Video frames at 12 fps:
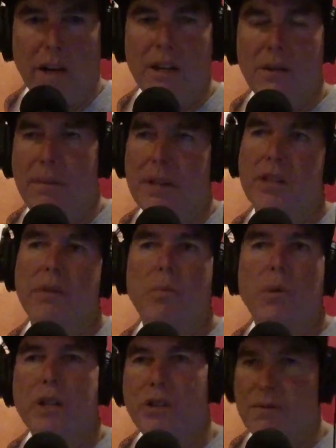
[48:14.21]
it depends on
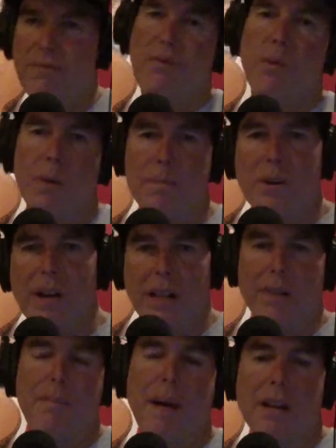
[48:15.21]
which form you get
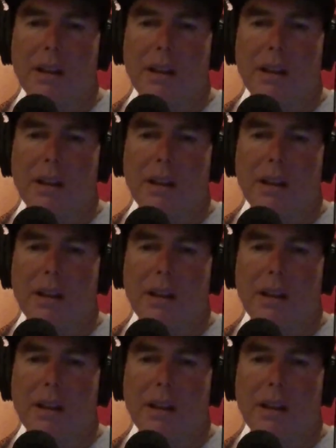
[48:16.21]
the Beta.